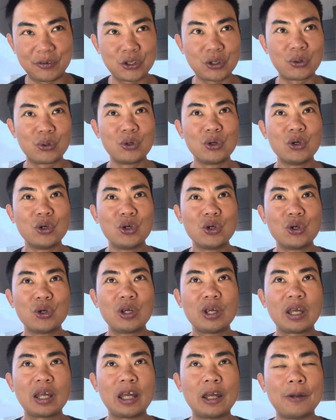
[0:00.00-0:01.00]
So
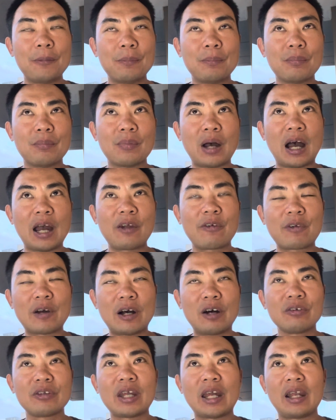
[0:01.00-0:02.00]
I
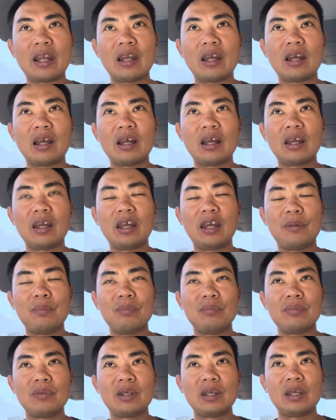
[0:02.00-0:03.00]
found that
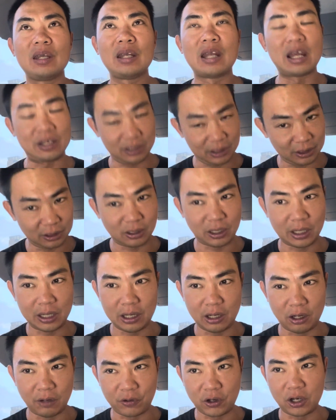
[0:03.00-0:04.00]
it has,
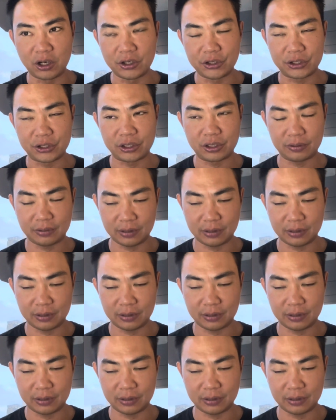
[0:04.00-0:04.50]
of course,